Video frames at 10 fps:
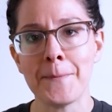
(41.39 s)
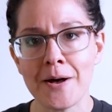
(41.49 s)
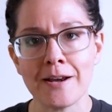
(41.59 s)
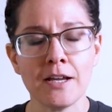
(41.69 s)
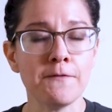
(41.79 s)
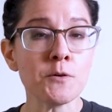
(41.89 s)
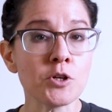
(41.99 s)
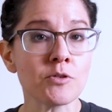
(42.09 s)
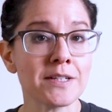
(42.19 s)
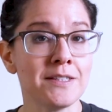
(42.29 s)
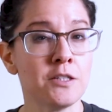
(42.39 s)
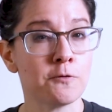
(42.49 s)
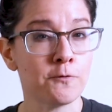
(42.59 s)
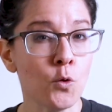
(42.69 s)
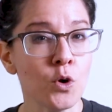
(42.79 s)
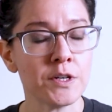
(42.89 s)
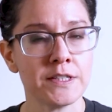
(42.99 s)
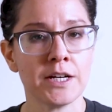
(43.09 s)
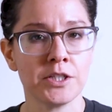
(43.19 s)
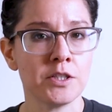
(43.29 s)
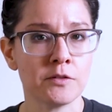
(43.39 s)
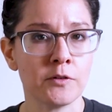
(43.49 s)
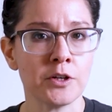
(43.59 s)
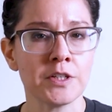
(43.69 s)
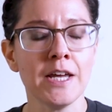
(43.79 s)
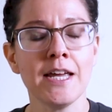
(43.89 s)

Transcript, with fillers: but if you address these four sections first,